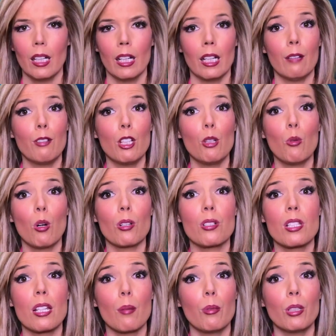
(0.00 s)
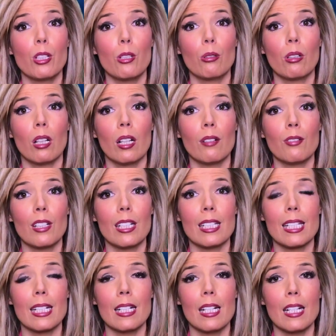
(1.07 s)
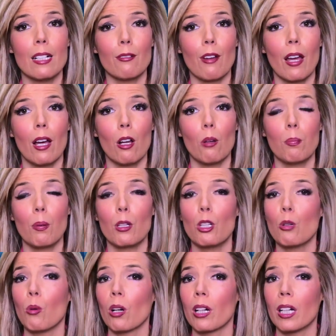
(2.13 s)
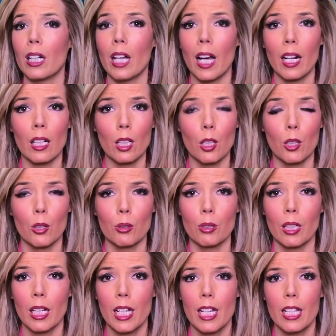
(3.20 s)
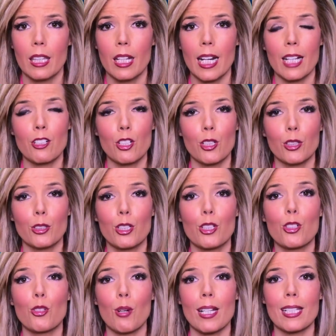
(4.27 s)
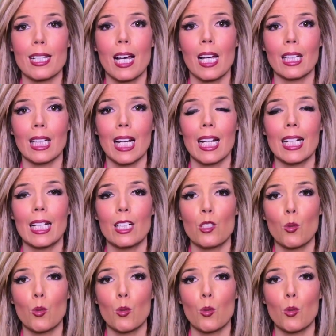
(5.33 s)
If you or someone you love is in need of help, you are not alone. The National Distress Hotline is